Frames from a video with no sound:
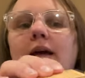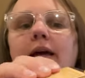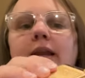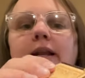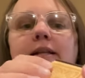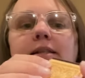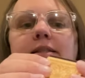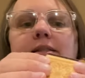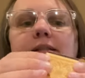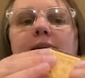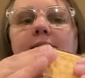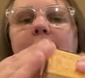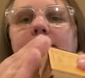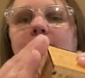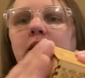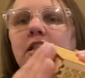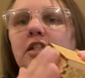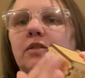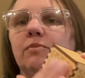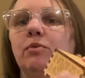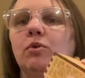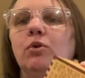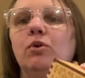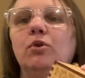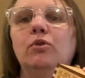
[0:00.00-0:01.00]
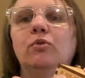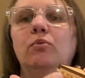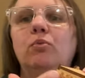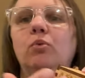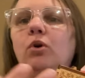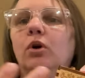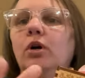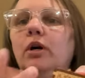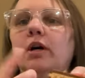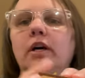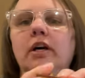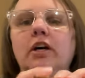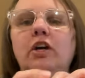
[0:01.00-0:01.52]
and it's nice smooth
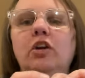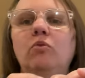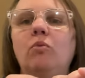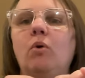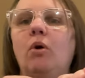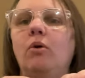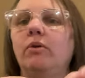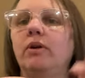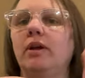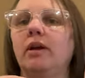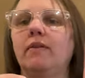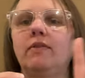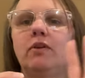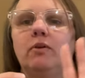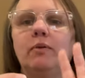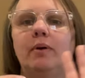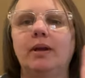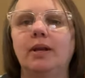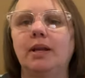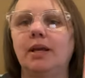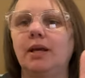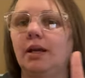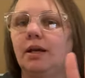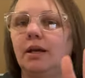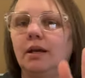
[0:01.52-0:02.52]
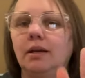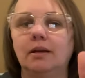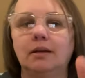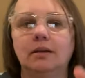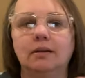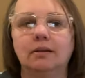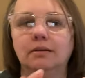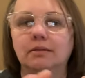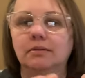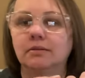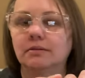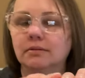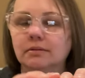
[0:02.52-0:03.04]
wood, won't give you any,
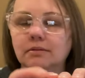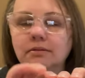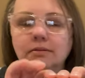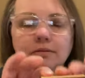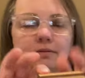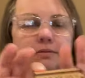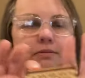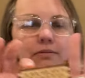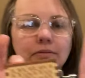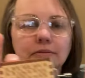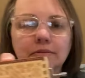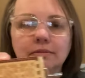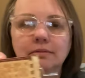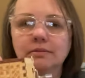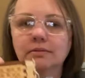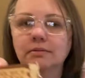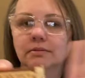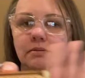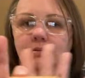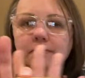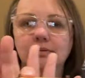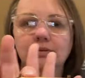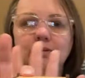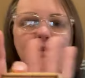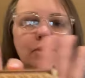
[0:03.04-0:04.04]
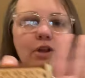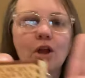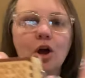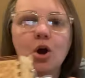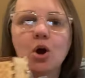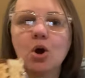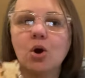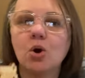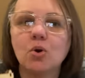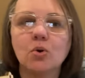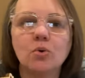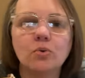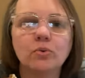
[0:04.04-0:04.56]

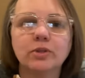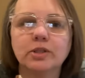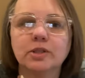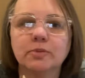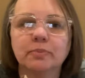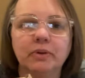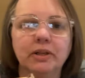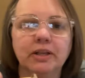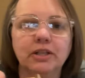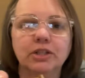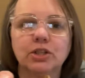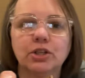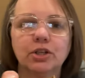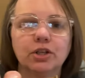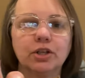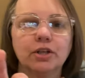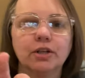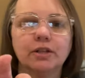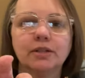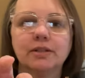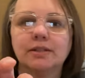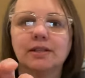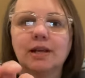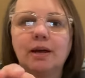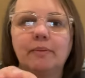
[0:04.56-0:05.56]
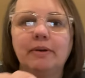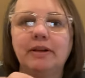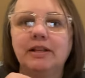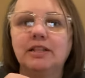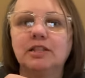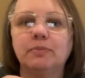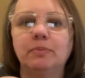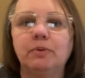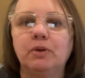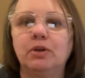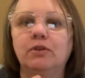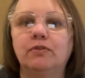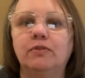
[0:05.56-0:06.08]
no splinters. I mean,
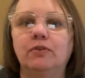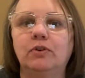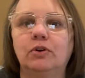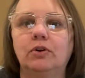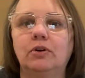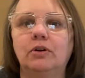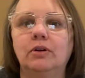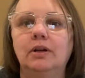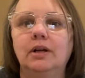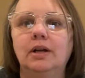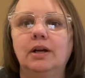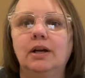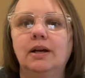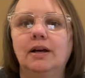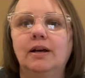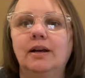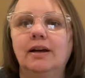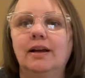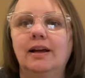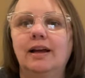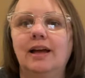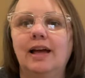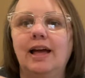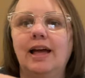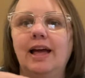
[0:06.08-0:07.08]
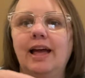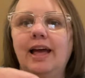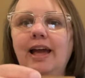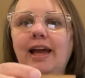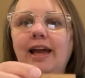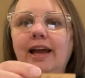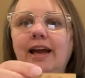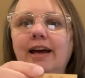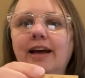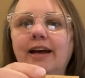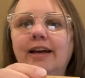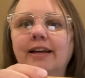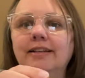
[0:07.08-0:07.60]
it's beautiful.
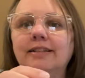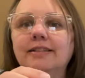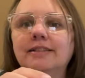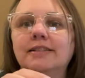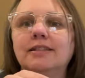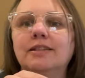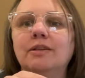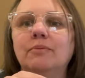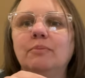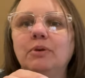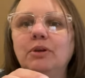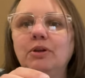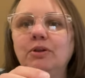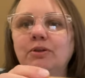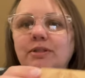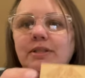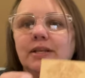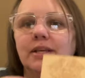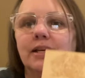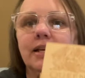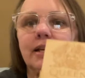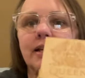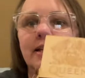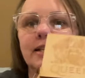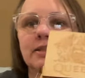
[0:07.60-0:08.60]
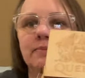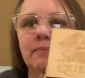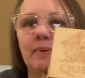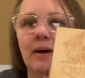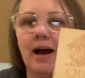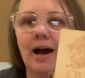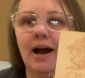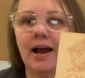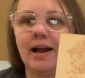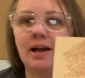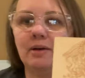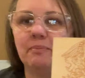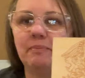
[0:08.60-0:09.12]
And the music is
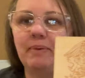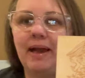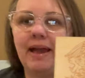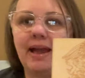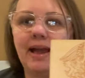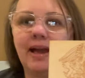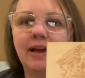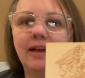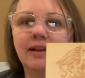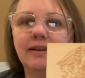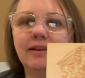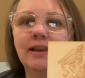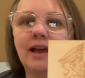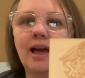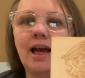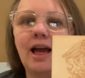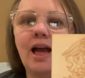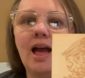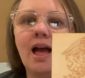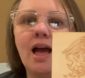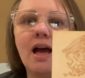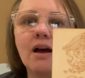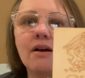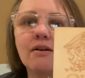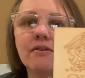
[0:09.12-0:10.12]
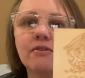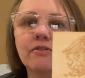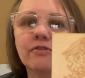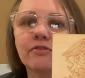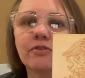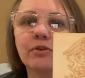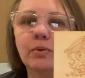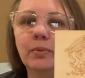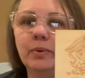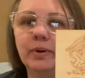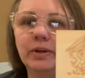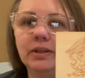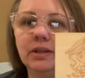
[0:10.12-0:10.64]
by a band
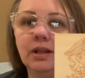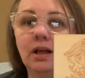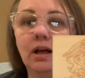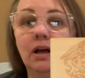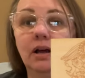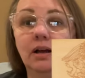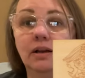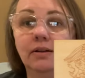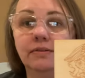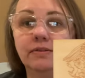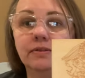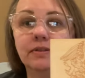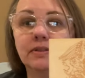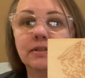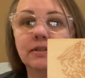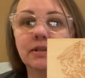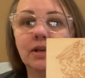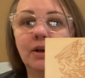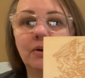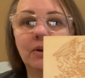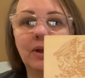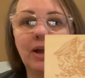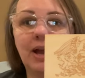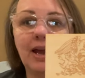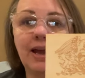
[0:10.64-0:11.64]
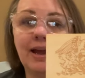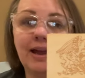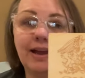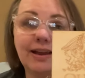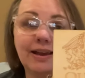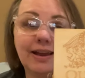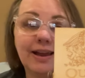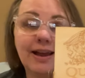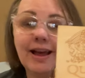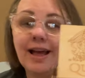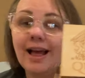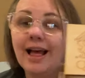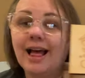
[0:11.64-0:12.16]
everyone loves.
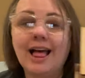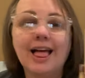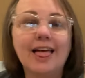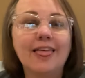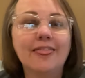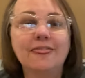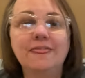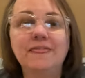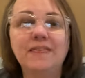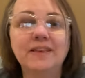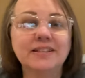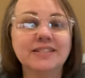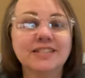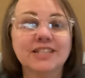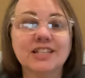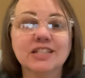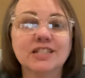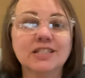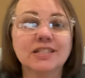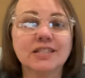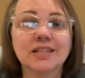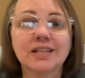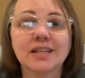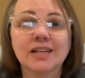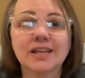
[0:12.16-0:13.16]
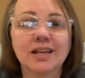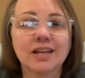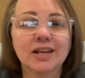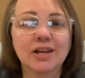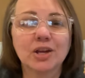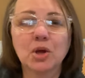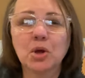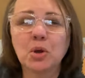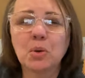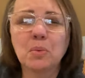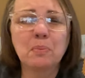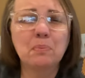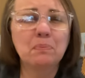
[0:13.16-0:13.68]
Okay. This is
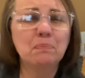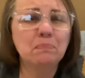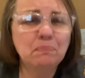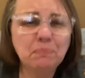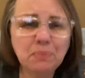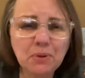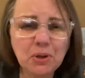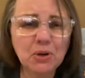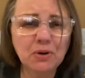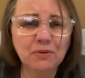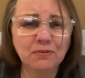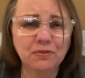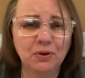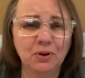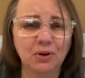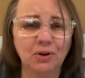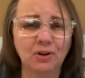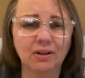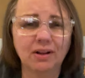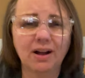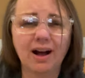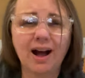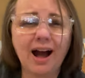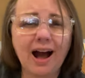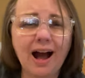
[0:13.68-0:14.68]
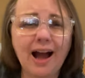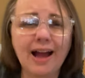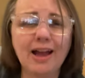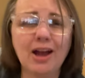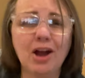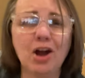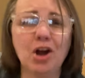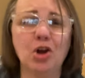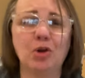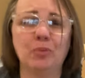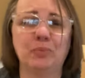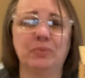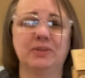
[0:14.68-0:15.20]
beautiful. High
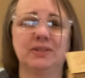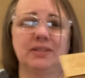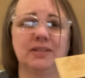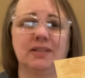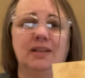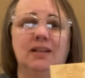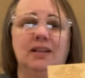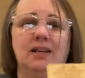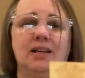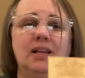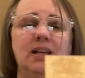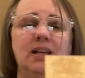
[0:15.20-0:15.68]
hopes.